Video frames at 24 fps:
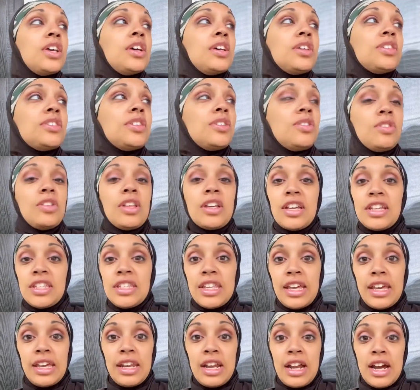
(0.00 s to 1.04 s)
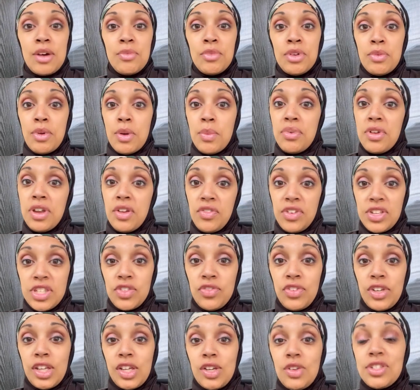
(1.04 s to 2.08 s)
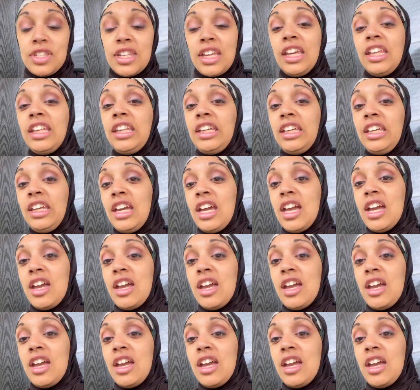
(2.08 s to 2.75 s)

So like I said, in my previous videos, any